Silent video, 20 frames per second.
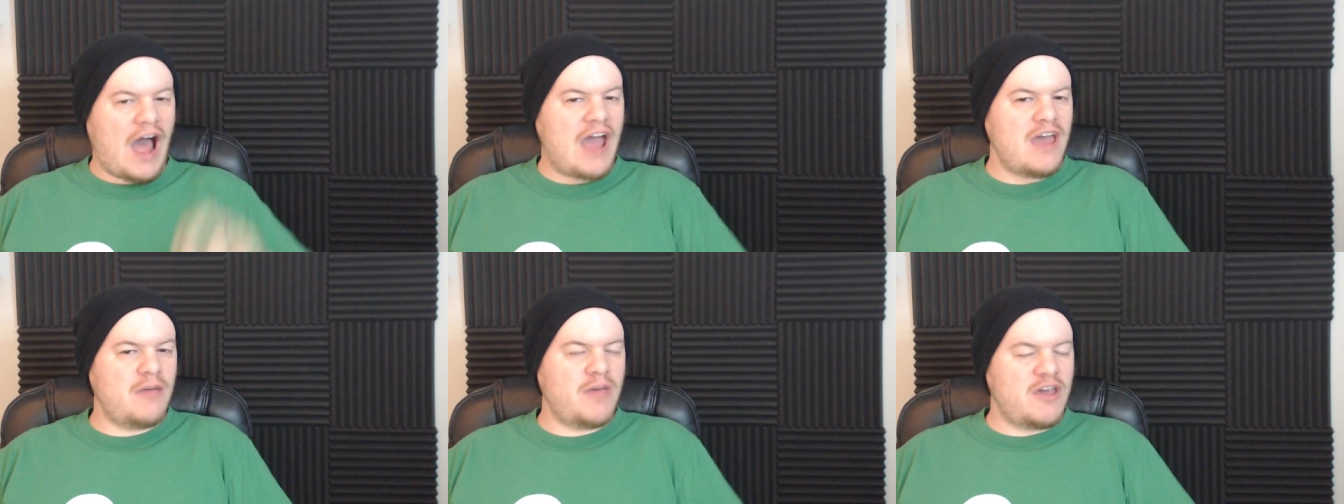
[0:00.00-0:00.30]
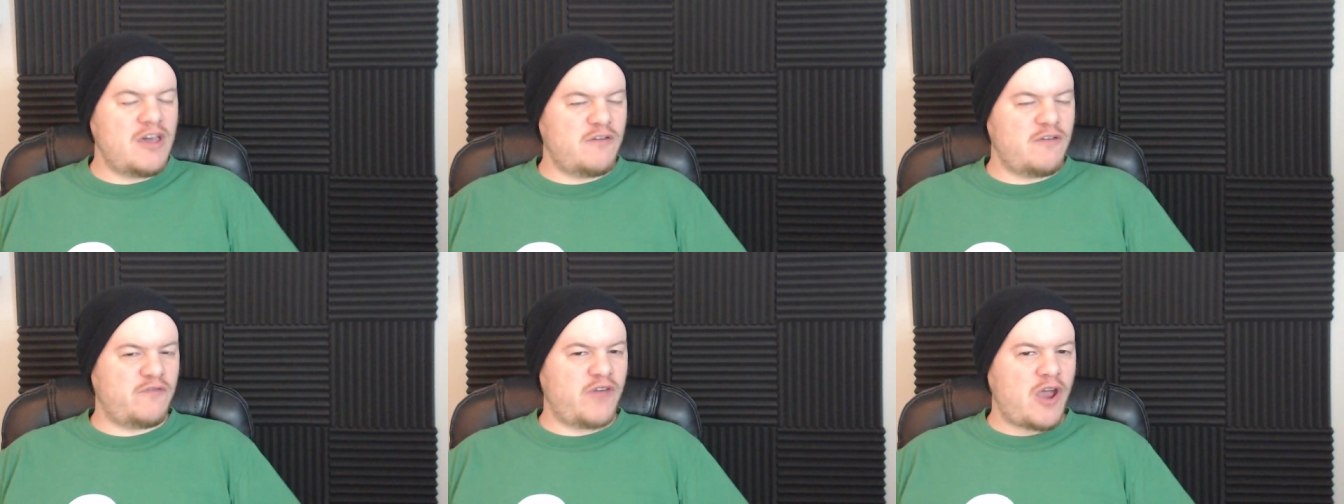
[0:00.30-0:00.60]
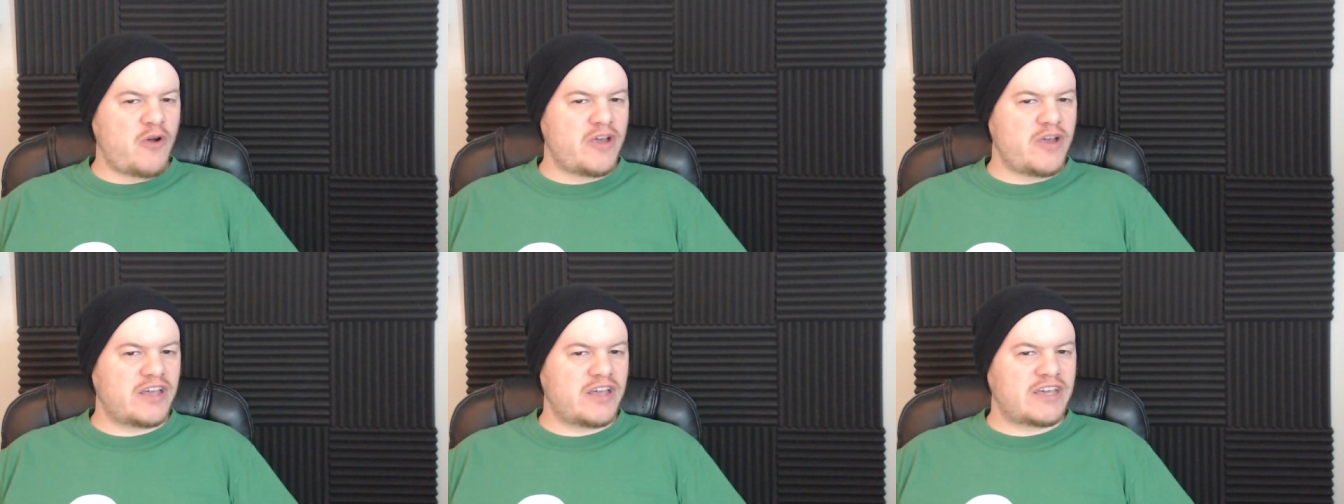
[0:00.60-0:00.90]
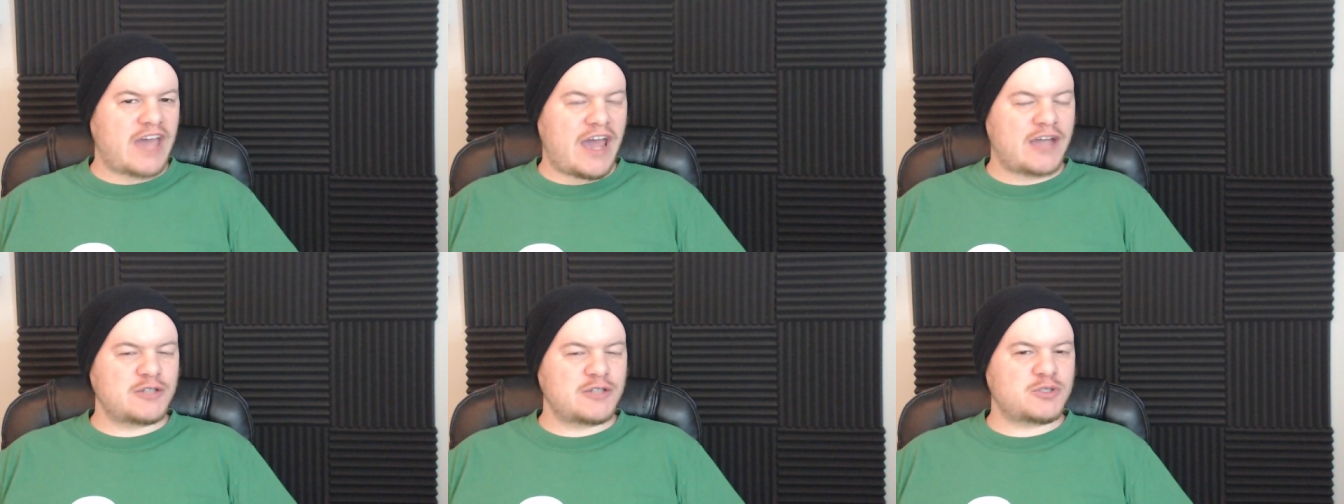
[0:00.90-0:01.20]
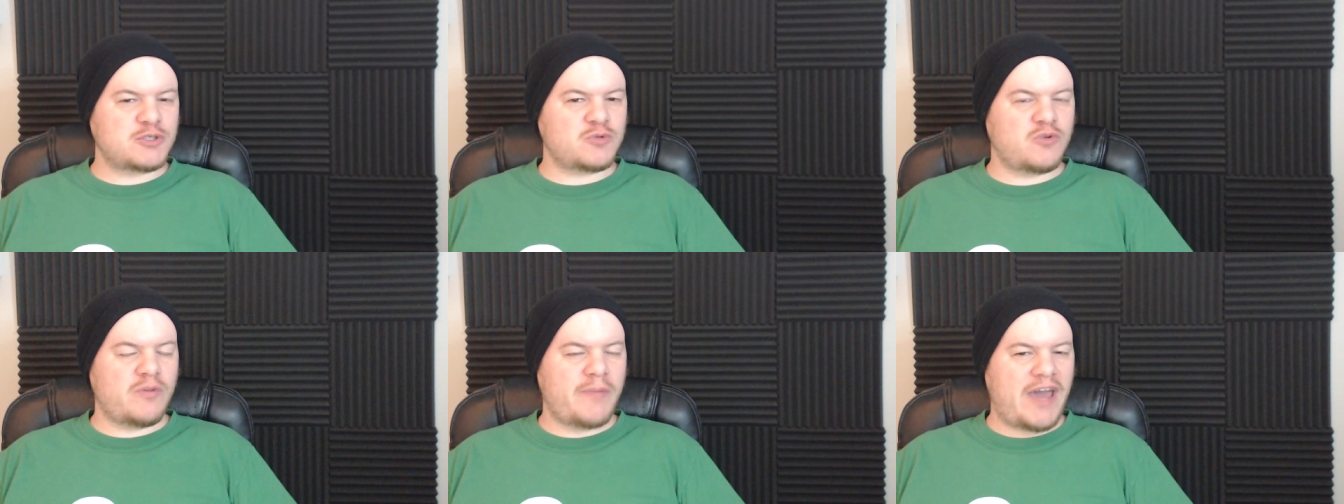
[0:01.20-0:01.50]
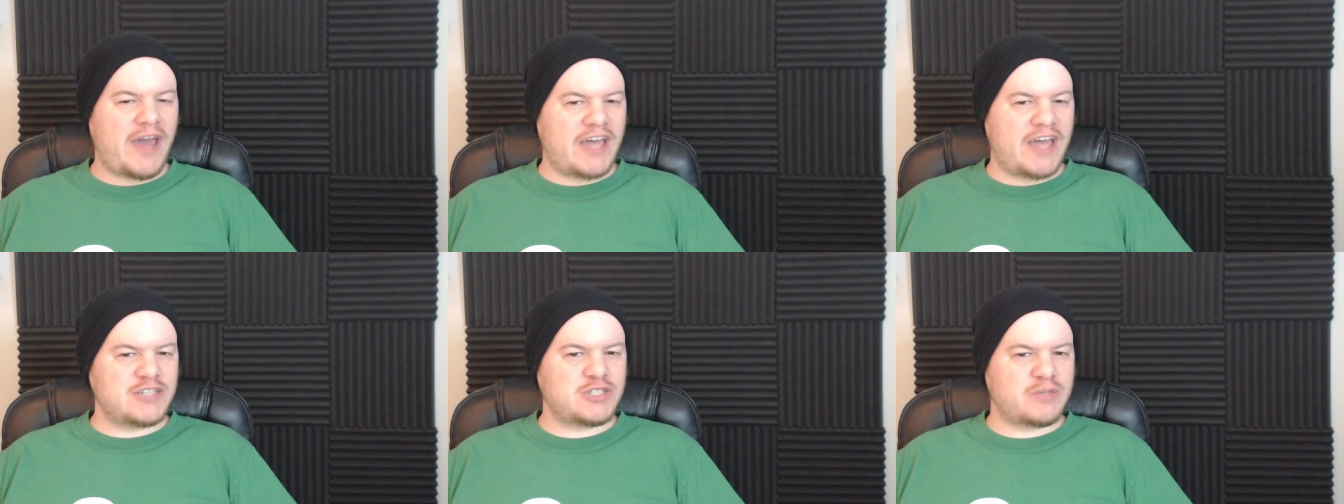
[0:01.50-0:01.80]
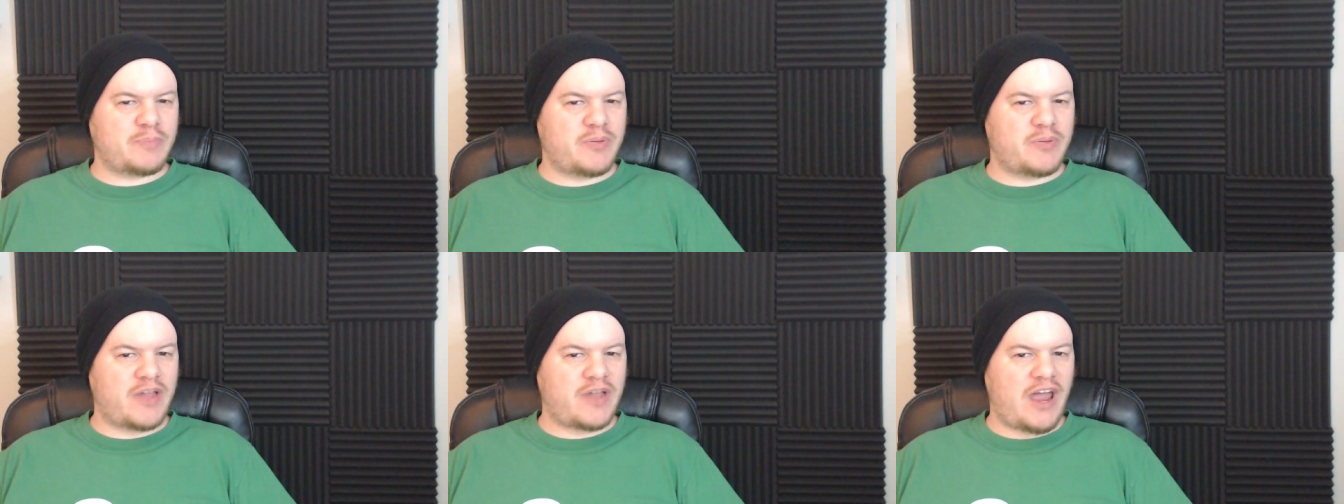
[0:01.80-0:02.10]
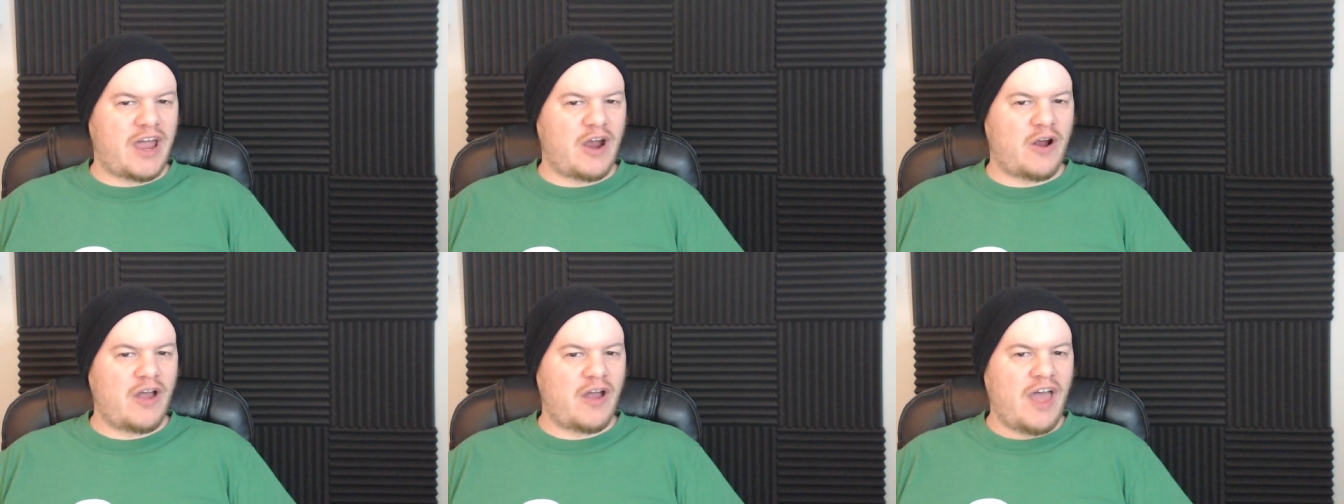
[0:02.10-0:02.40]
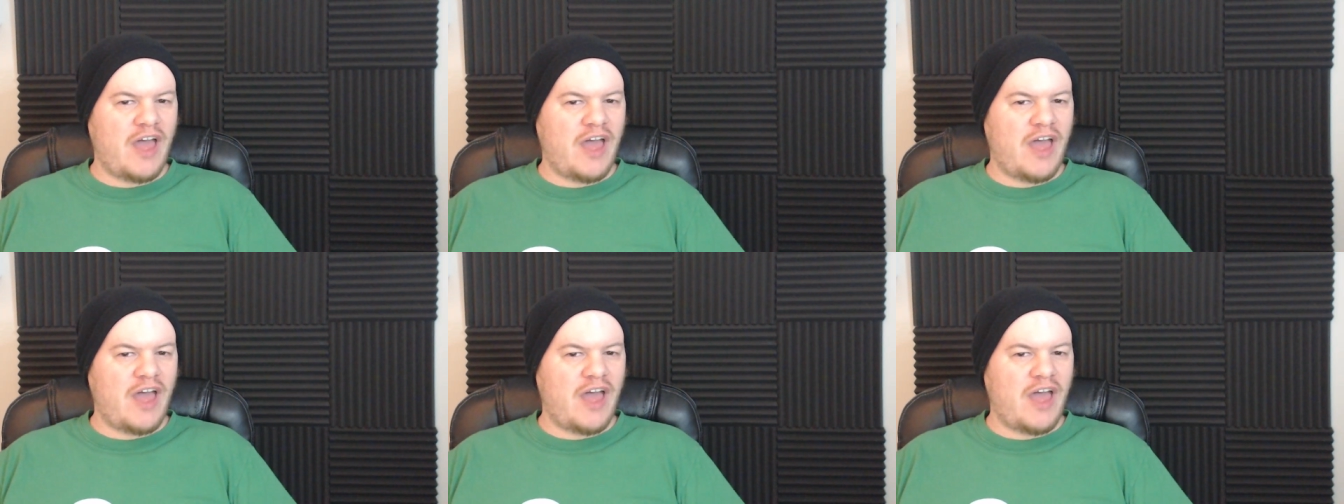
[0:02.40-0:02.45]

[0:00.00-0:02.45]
I am a very casual Magic player.